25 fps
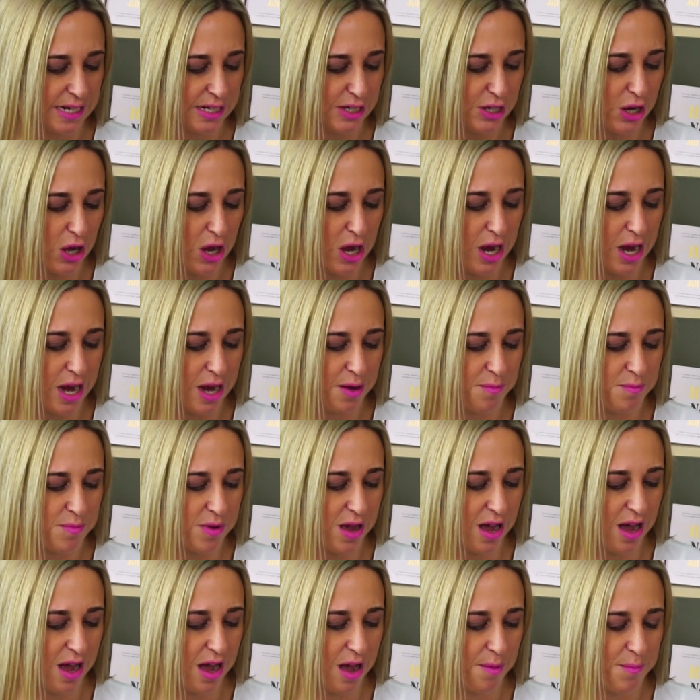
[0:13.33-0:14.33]
time
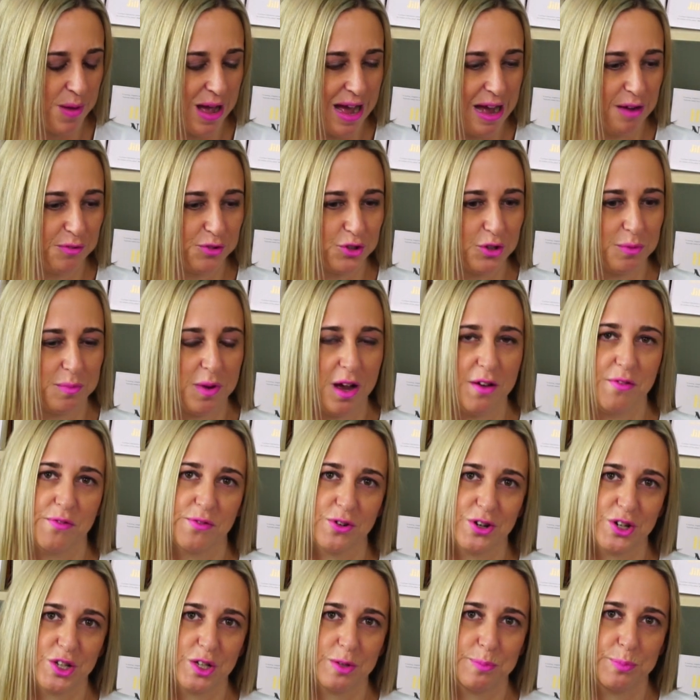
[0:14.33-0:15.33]
um, after my
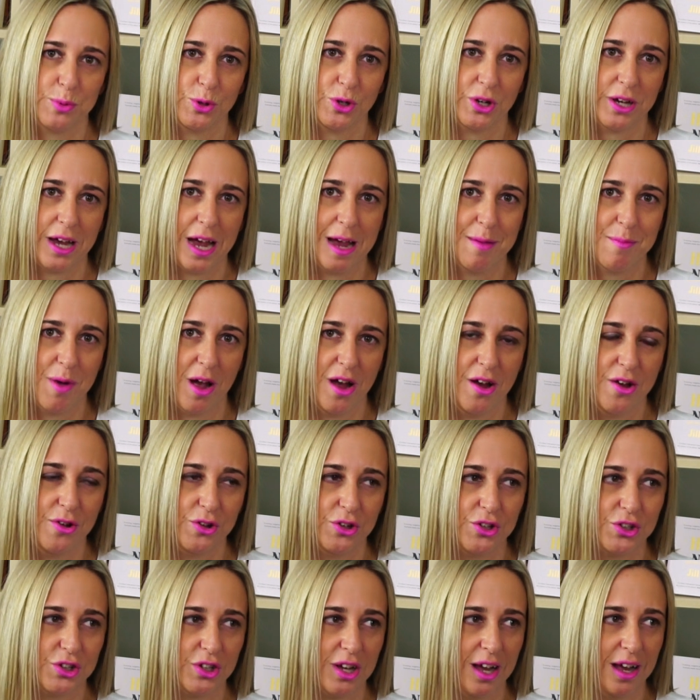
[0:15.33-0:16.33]
first book came
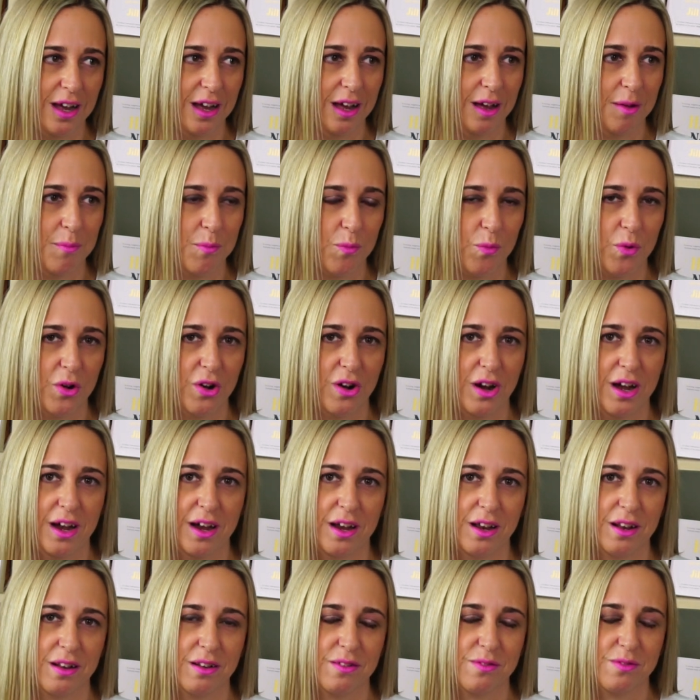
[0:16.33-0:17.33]
out, um, where
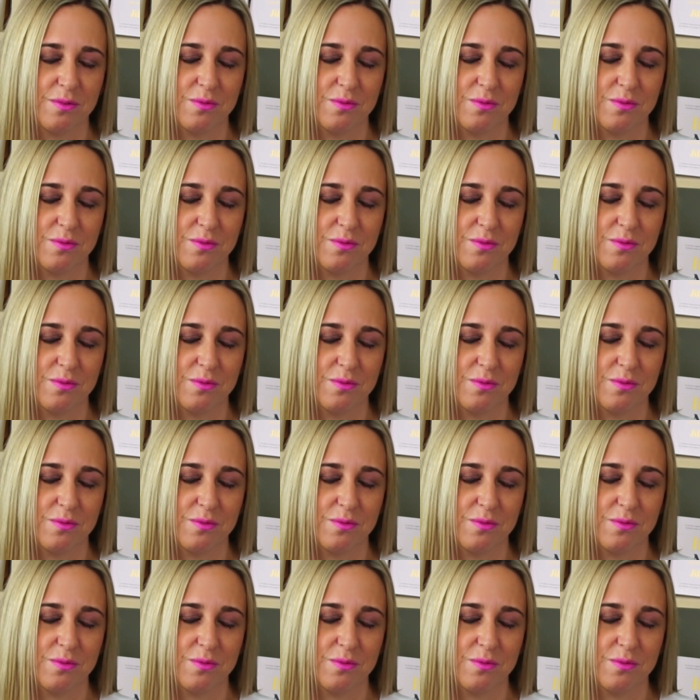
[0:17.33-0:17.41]
I